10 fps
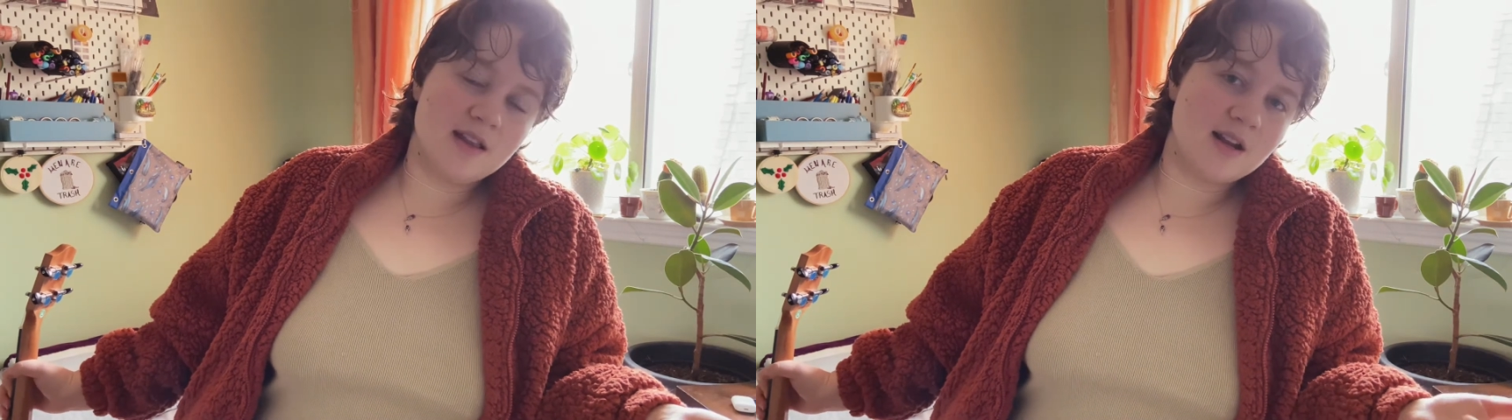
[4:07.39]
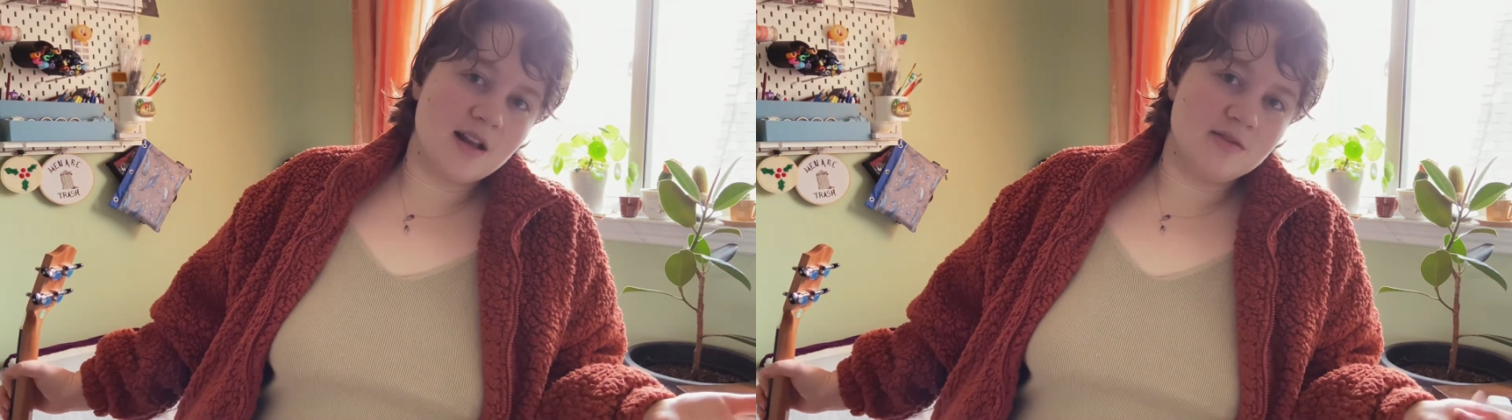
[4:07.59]

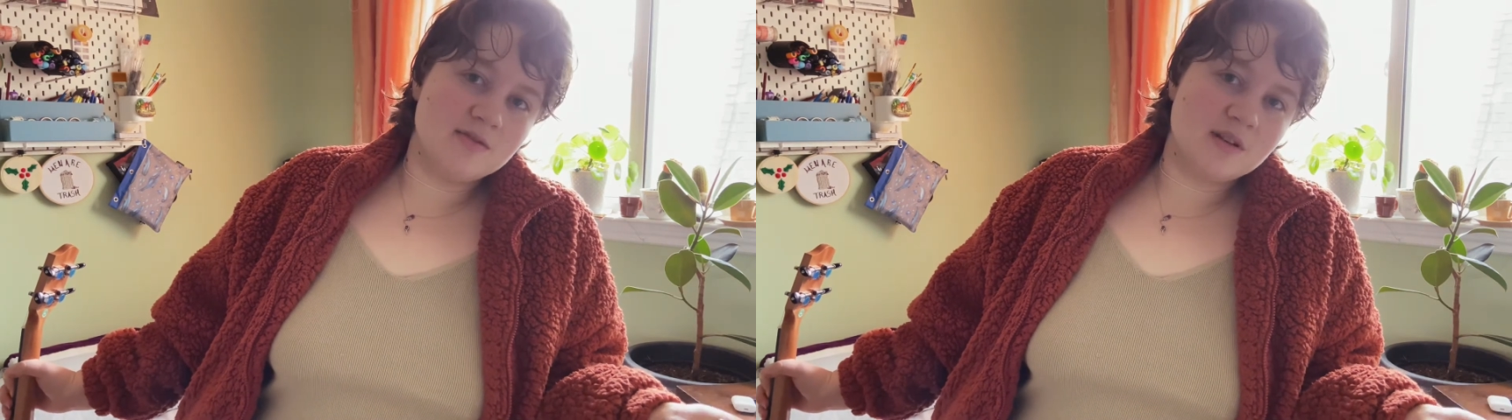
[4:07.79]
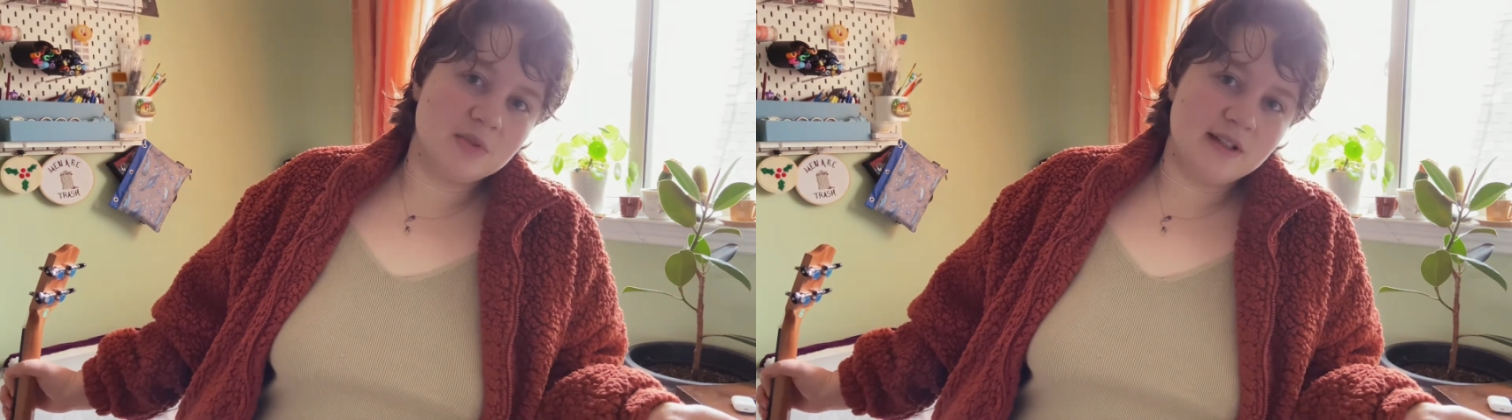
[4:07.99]
and then I
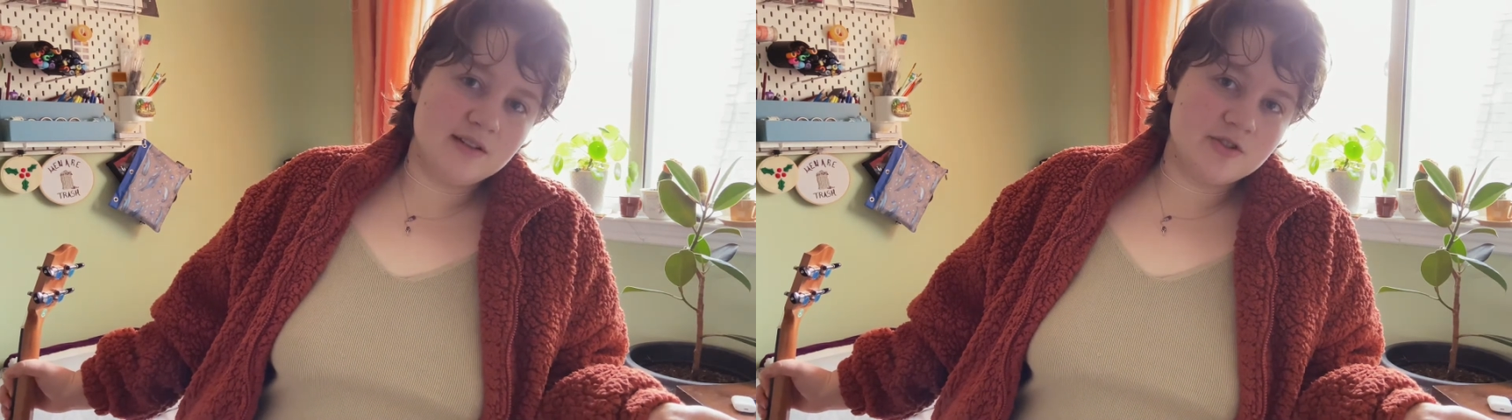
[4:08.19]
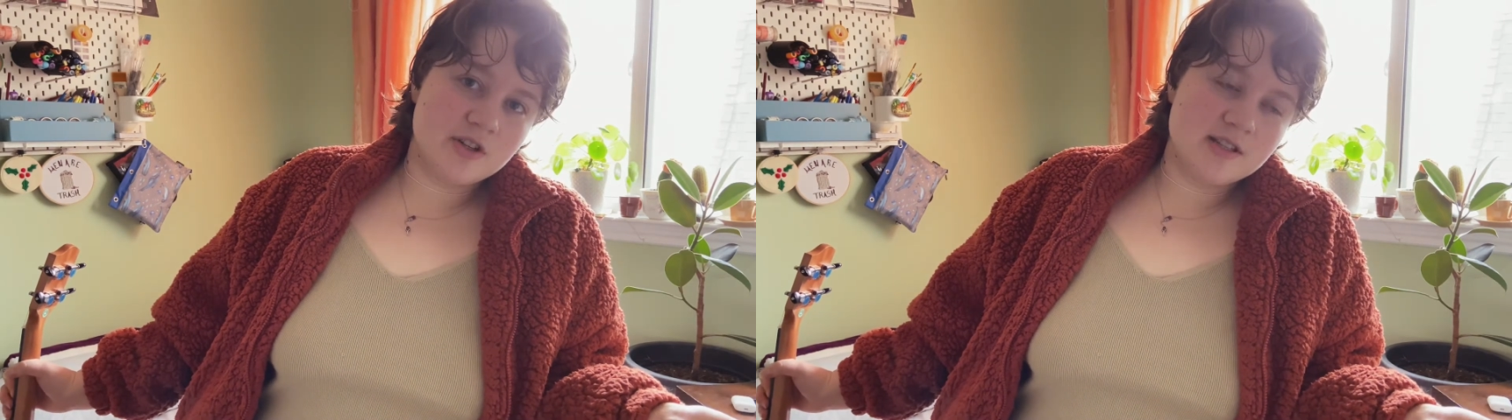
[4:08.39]
lose complete
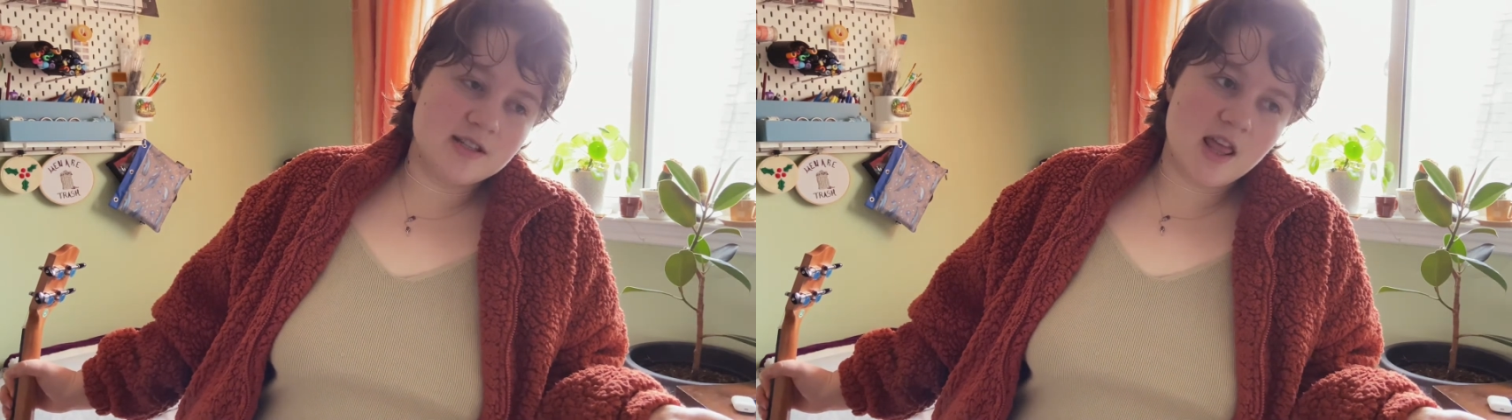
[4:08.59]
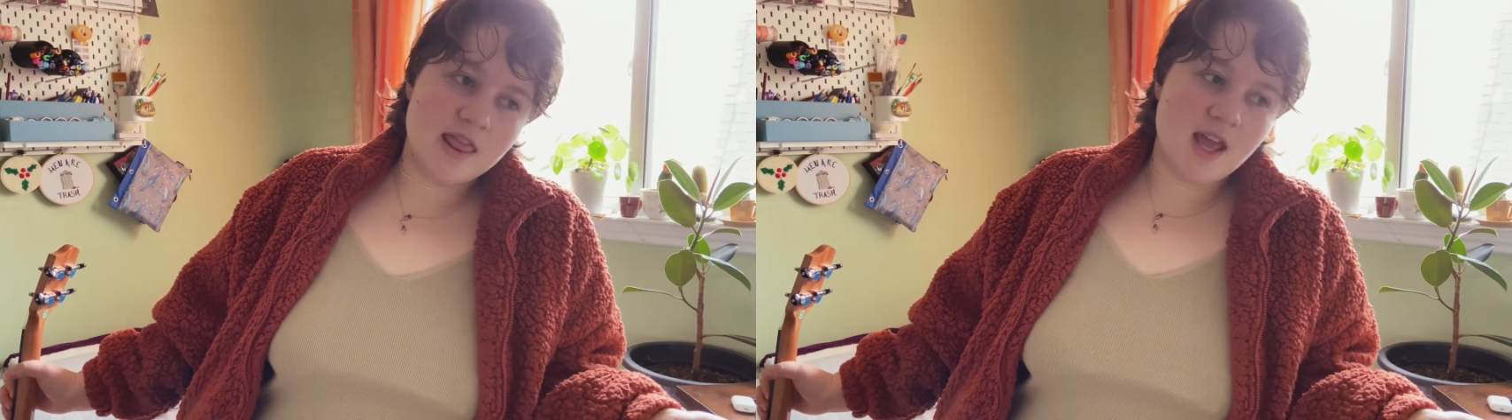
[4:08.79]

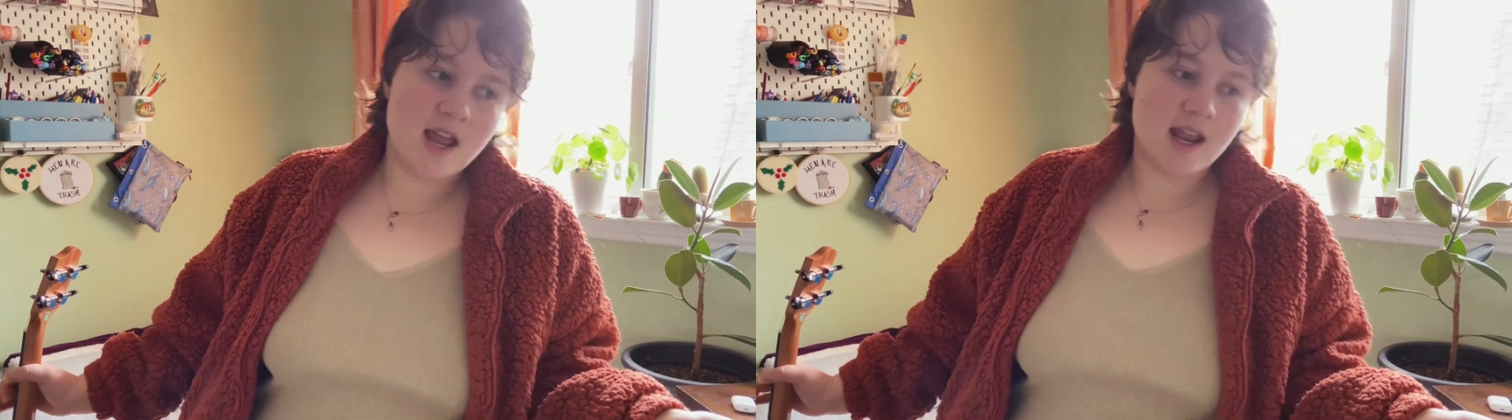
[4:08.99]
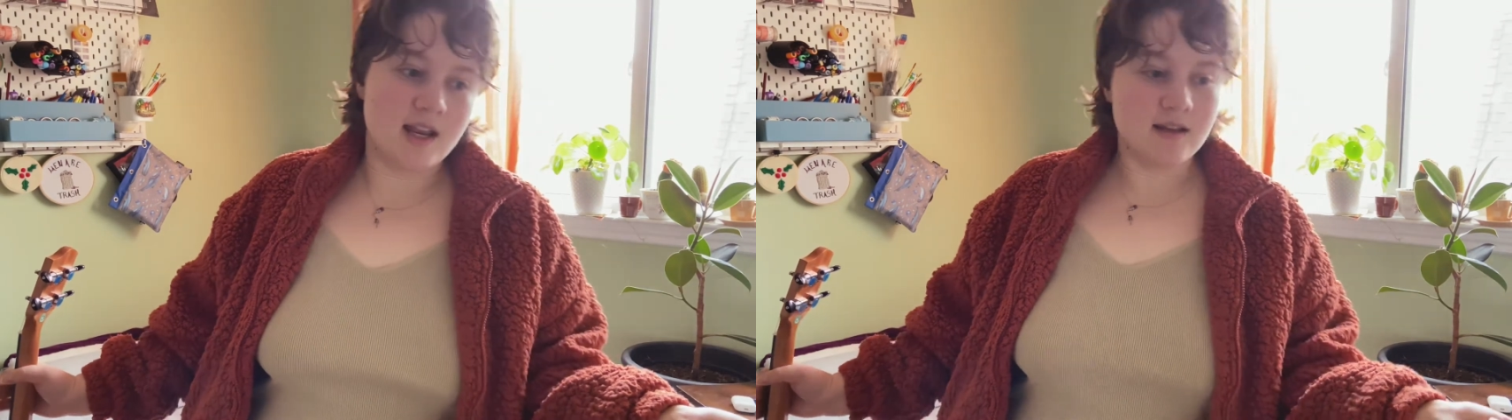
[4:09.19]
interest, and
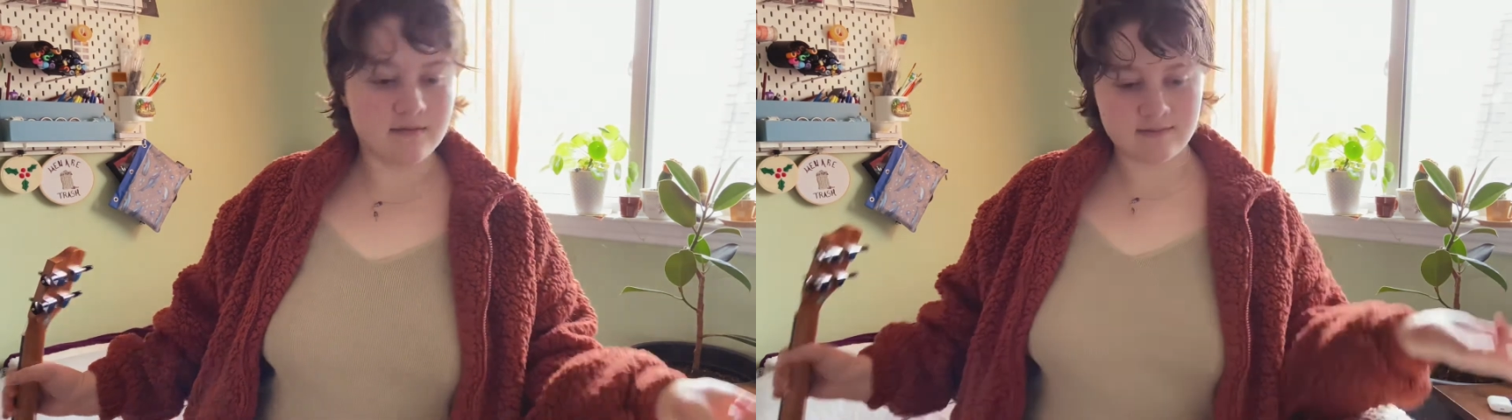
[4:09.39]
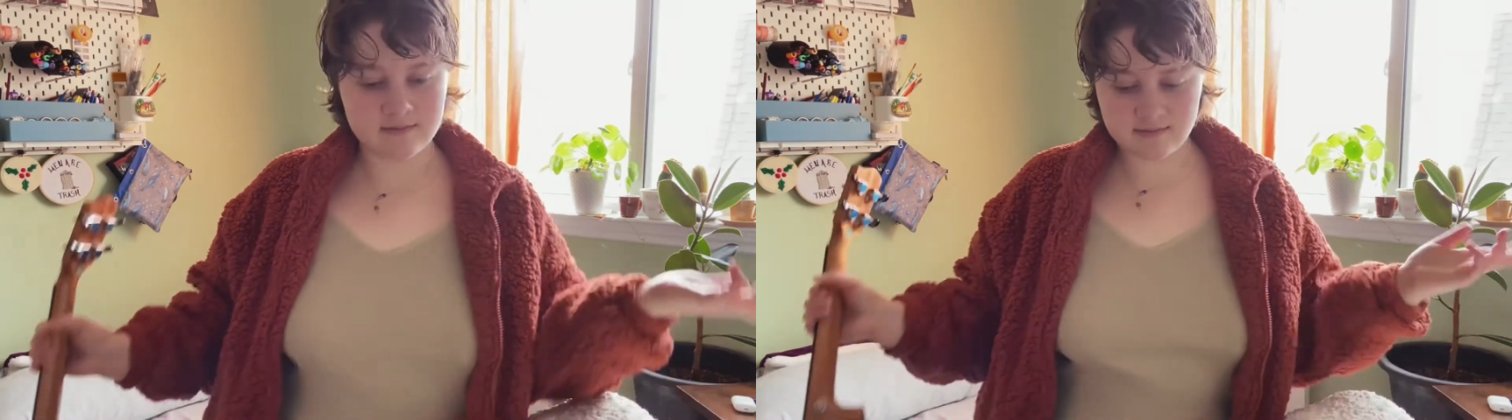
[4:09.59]
then
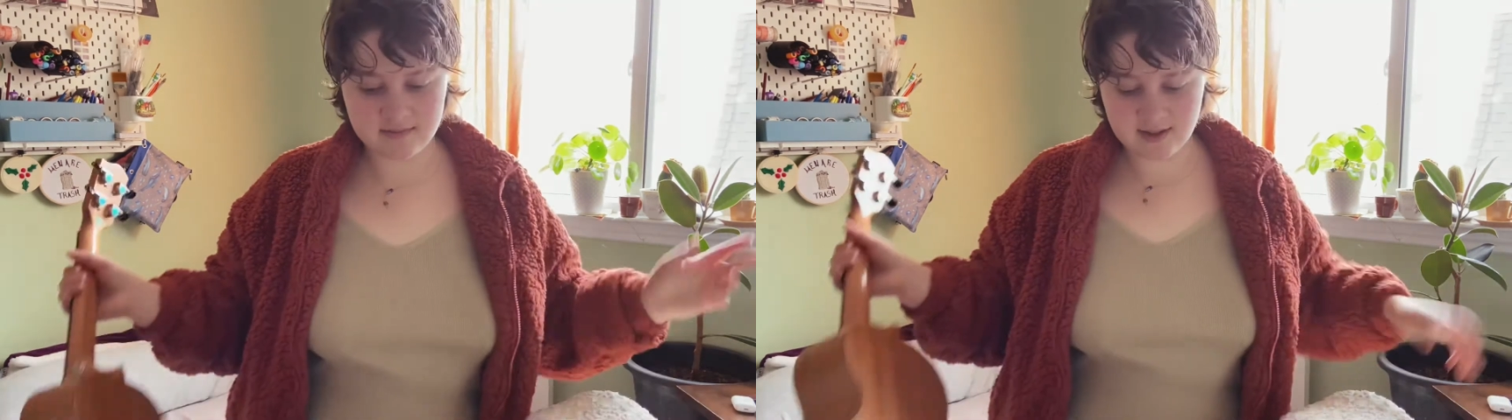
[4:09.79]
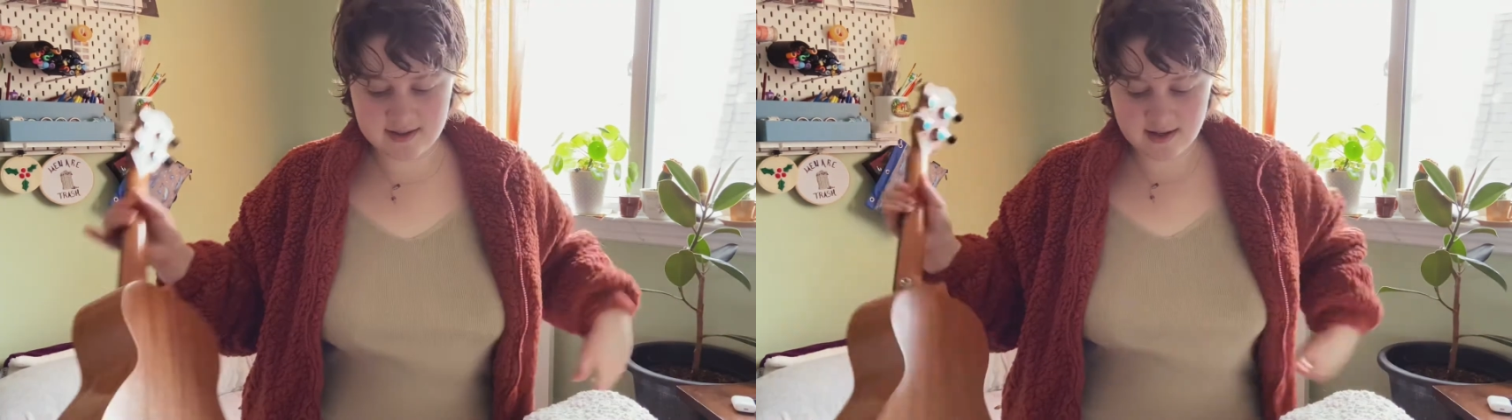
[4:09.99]

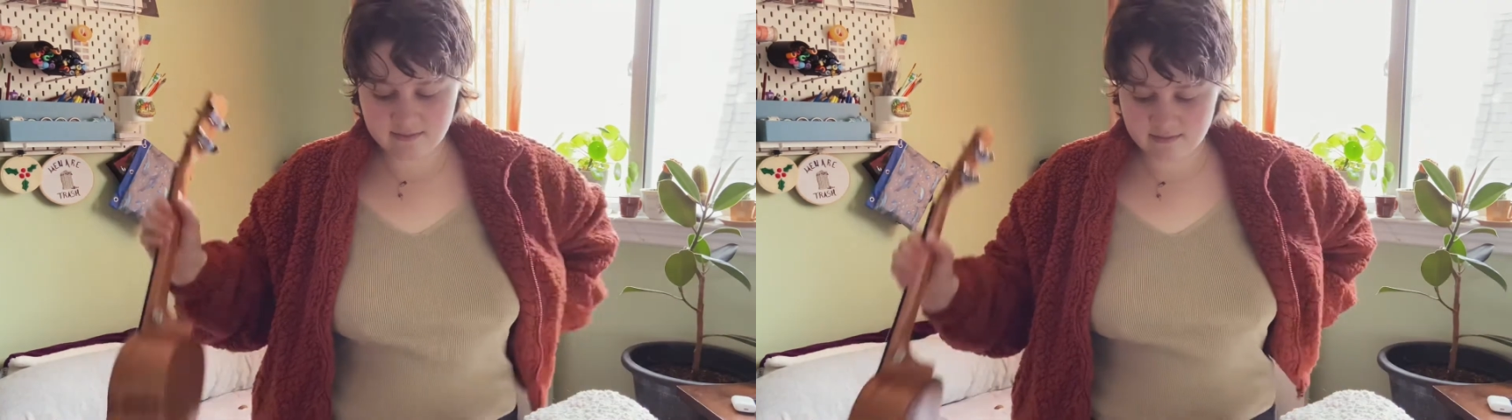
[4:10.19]
it's it.